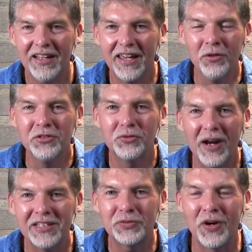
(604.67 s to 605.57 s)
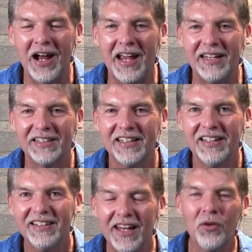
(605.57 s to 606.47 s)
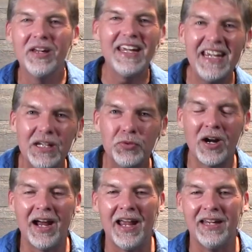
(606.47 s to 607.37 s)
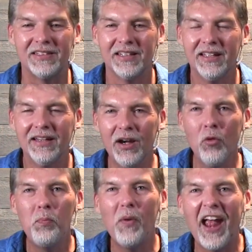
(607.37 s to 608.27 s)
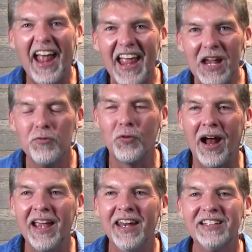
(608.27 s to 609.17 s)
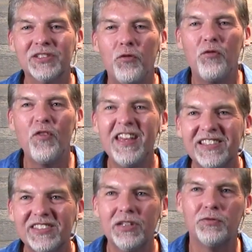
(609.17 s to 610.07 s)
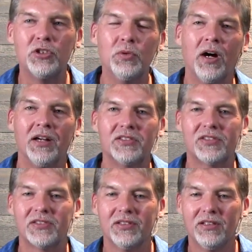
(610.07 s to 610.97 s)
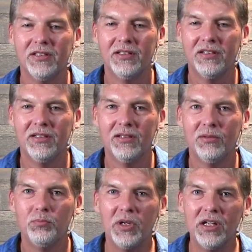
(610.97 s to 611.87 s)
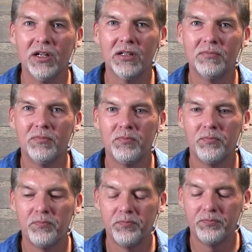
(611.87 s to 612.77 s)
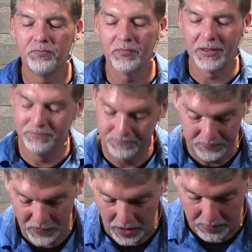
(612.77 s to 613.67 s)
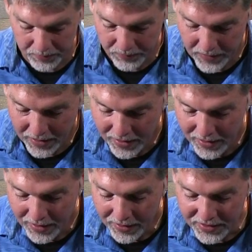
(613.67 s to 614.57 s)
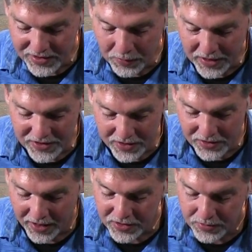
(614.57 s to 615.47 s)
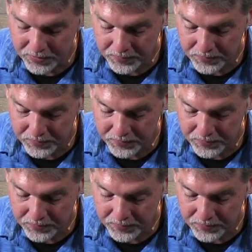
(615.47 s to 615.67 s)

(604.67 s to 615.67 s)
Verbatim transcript: They don't dress right. They don't eat right. They don't behave right. And it's offensive to us. Peter? Okay. Let's see what he says next.